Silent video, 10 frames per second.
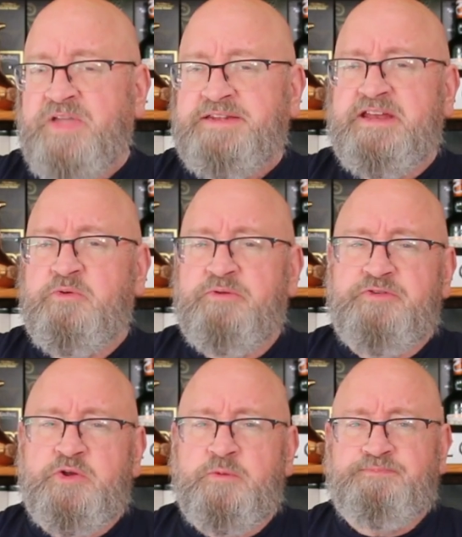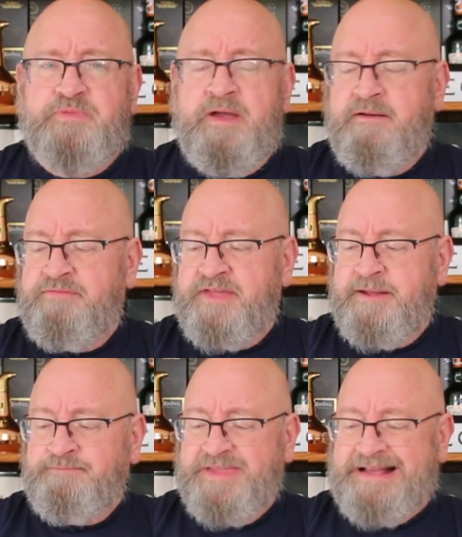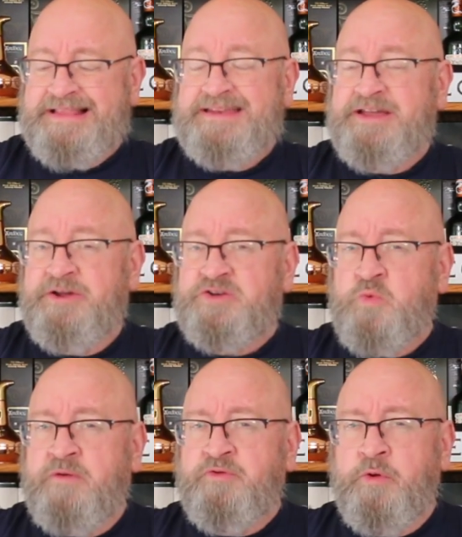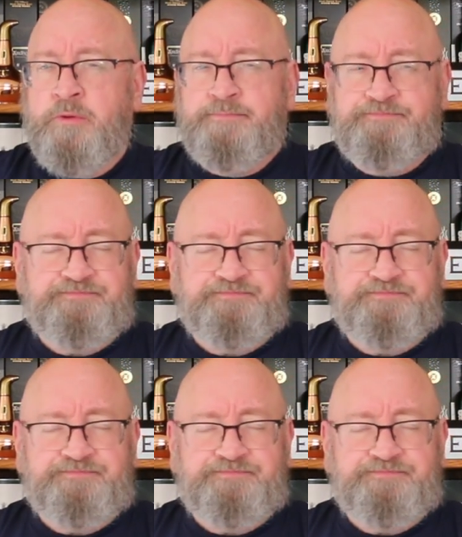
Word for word: I did a review of the Glen Garioch 12 year old.